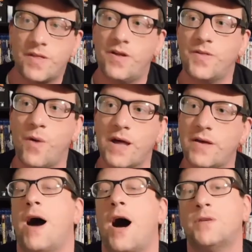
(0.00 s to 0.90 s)
The way
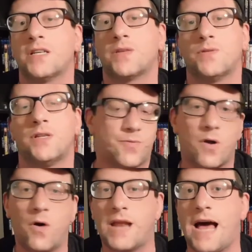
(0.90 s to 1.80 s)
the objects are just
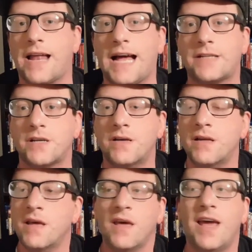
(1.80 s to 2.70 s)
thrown out at you,
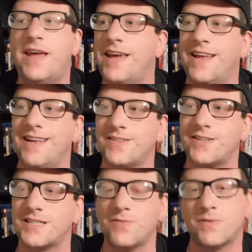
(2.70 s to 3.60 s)
it's
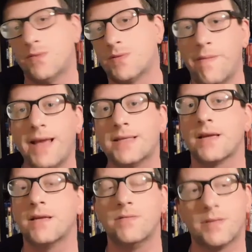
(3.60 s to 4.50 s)
just, it was
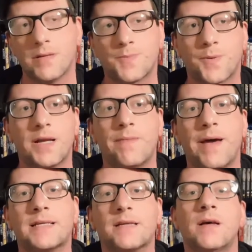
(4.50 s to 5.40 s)
amazing. It was, it was pretty
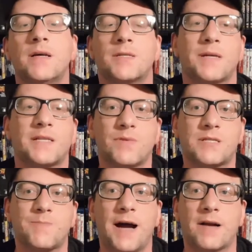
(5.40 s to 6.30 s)
amazing, especially when
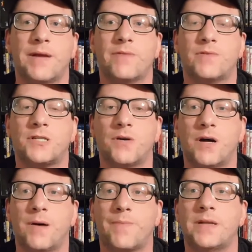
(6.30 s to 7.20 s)
Spider-Man would show
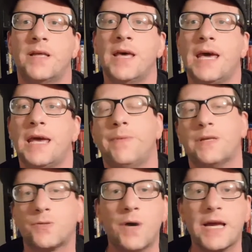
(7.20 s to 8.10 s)
up and he'd be
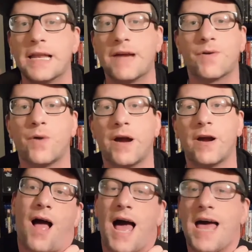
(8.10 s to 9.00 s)
swinging
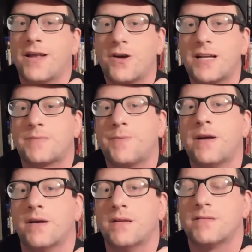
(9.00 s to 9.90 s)
everywhere. I had a good
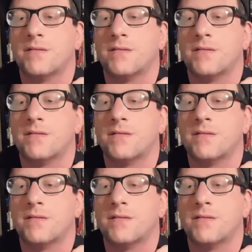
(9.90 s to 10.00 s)
experience.